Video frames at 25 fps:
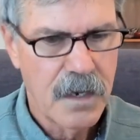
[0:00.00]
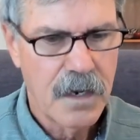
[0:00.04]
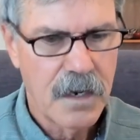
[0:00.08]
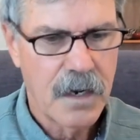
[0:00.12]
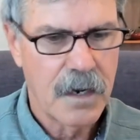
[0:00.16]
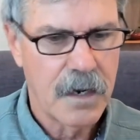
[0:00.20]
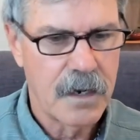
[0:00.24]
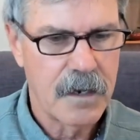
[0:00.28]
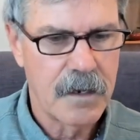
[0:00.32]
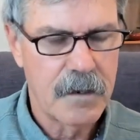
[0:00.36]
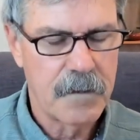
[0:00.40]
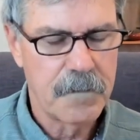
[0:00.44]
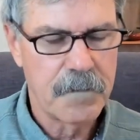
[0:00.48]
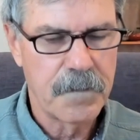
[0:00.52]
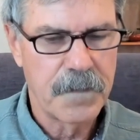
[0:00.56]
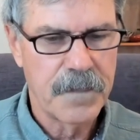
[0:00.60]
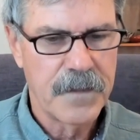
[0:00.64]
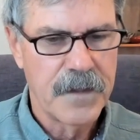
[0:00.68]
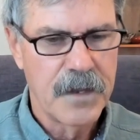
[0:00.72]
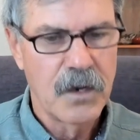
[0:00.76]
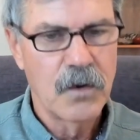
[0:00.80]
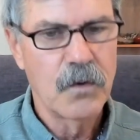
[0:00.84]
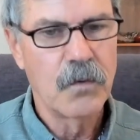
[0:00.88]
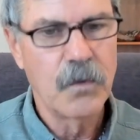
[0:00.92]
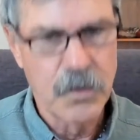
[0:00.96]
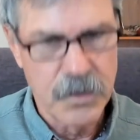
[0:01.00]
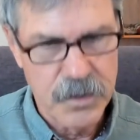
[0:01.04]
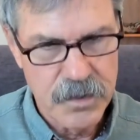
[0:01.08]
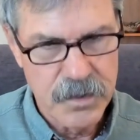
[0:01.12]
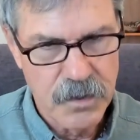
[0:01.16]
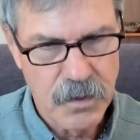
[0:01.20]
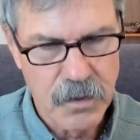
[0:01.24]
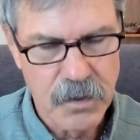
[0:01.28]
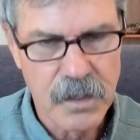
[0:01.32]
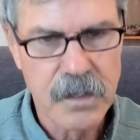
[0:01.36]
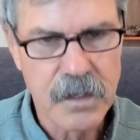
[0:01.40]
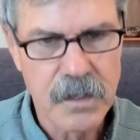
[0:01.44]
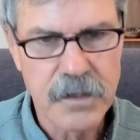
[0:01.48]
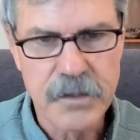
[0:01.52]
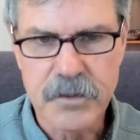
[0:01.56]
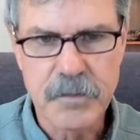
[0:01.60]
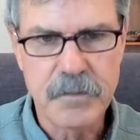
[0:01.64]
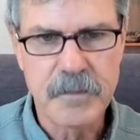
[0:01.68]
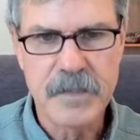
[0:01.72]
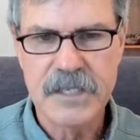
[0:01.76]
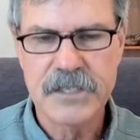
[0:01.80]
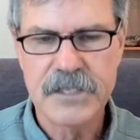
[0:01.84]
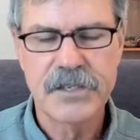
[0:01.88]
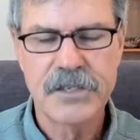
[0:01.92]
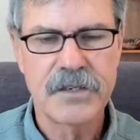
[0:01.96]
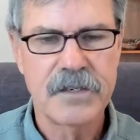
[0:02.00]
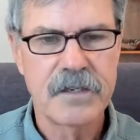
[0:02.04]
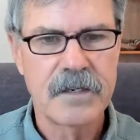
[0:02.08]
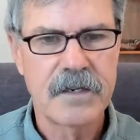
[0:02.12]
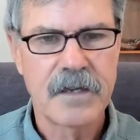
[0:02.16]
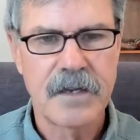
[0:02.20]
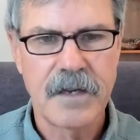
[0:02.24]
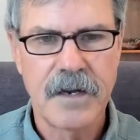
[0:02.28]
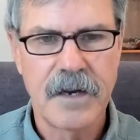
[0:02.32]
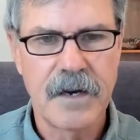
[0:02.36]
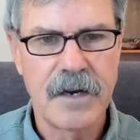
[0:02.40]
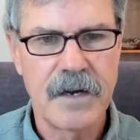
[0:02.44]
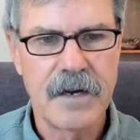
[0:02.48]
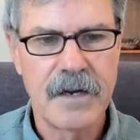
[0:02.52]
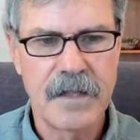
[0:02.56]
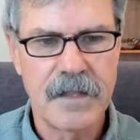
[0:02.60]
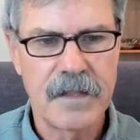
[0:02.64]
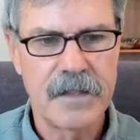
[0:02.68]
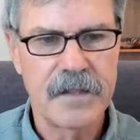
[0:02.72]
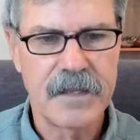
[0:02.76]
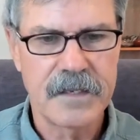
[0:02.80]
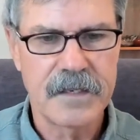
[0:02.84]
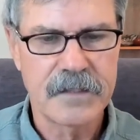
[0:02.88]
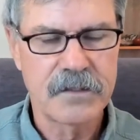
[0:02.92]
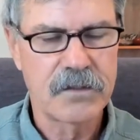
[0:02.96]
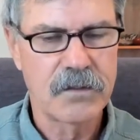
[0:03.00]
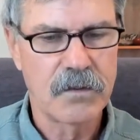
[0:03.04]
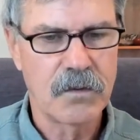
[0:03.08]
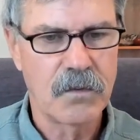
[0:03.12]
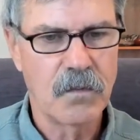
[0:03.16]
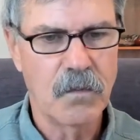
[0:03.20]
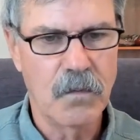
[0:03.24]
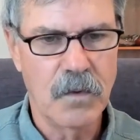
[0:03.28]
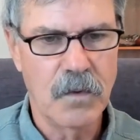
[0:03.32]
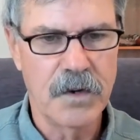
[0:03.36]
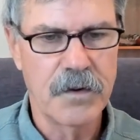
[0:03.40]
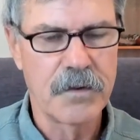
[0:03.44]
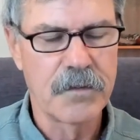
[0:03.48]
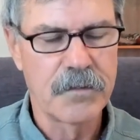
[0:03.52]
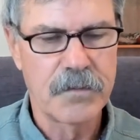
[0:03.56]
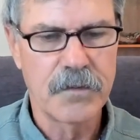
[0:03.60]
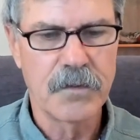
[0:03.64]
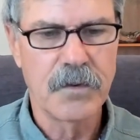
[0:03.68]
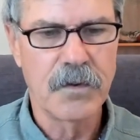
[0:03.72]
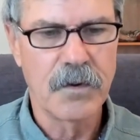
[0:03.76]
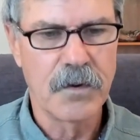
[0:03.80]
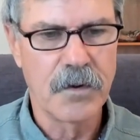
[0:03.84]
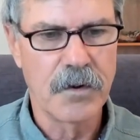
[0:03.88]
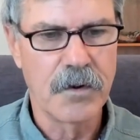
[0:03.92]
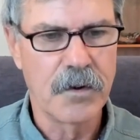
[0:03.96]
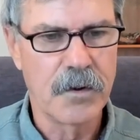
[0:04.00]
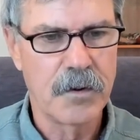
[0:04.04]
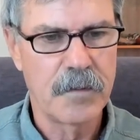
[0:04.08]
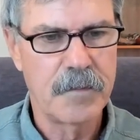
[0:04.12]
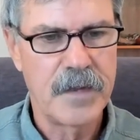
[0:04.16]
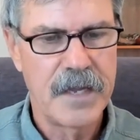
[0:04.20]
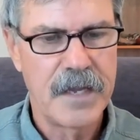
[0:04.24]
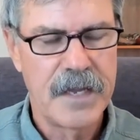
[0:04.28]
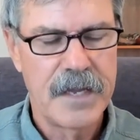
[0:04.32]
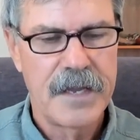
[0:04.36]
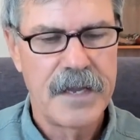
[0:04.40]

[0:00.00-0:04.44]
Um, rhodiola, you mentioned, uh, that's a wonderful herb.